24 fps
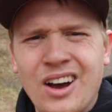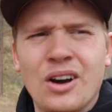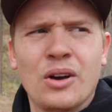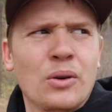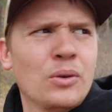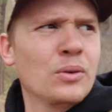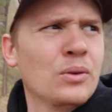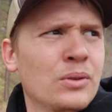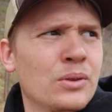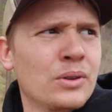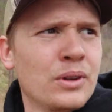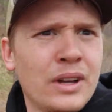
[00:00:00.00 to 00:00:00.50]
Oh,
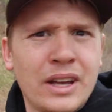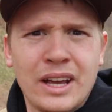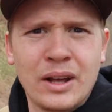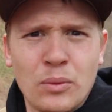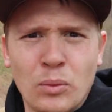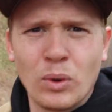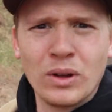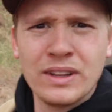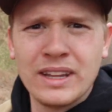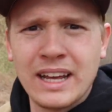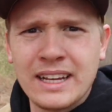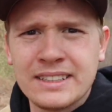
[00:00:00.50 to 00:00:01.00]

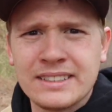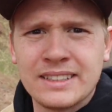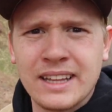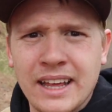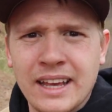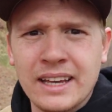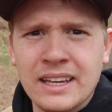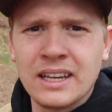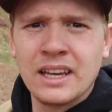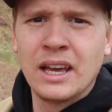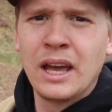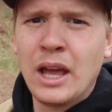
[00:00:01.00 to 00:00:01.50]
and one last
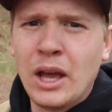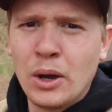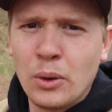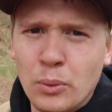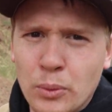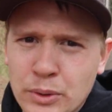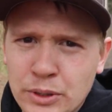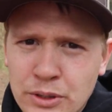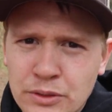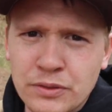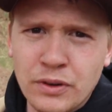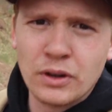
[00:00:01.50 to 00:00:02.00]
thing,
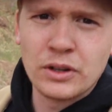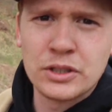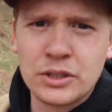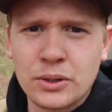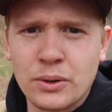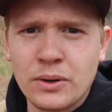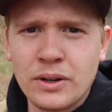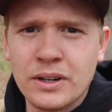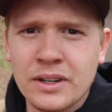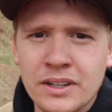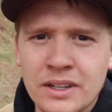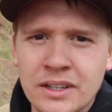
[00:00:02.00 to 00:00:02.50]
when you fall
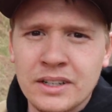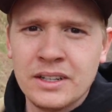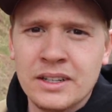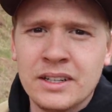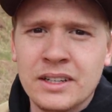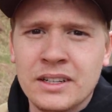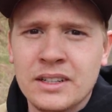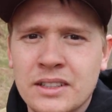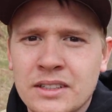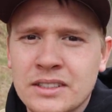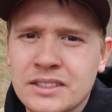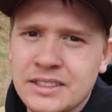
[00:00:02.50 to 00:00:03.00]
short,
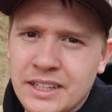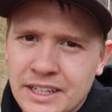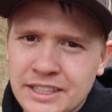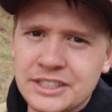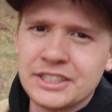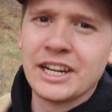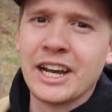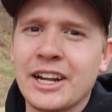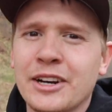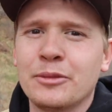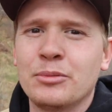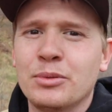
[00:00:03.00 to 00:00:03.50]
stay
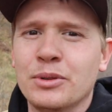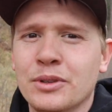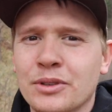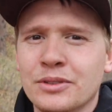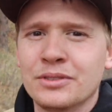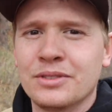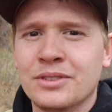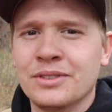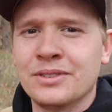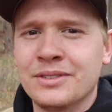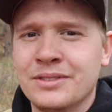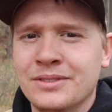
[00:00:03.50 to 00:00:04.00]

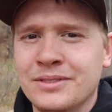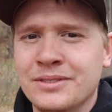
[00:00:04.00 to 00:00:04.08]
shatterproof.